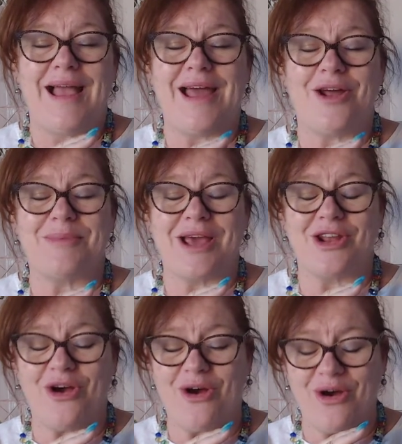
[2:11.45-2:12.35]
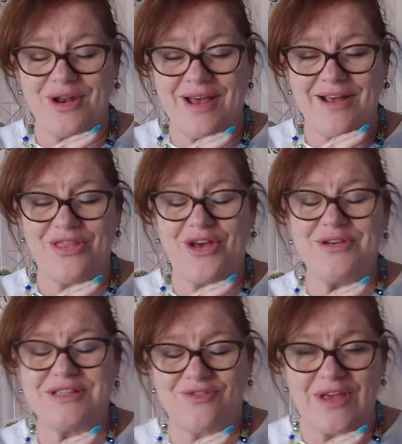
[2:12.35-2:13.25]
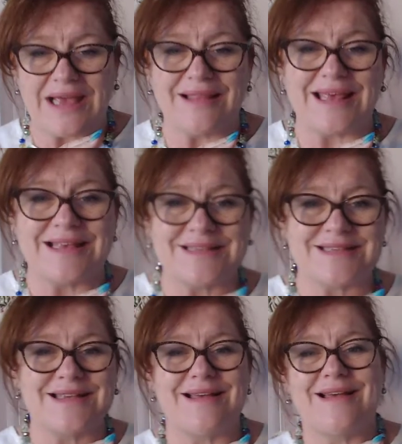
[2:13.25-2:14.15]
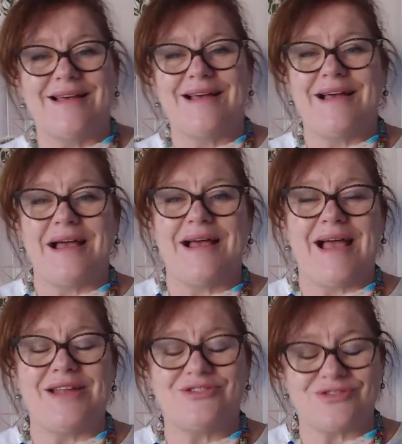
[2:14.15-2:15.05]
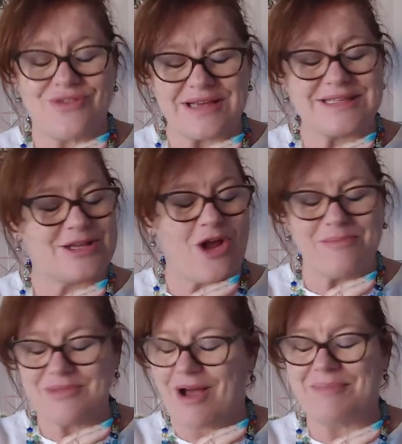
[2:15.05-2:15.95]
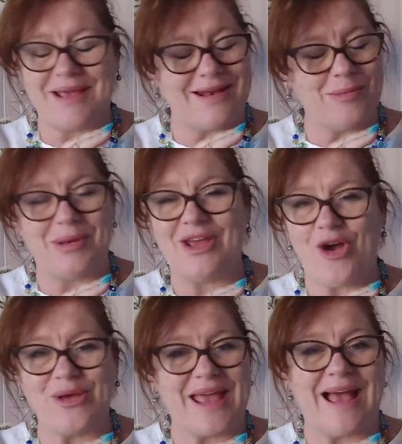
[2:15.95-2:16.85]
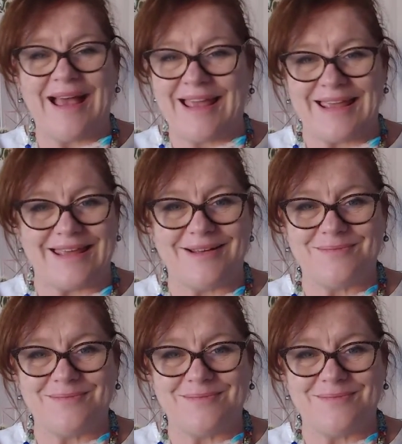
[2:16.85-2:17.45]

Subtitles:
And I'm going to honour those feelings and trust that I'm going to be okay.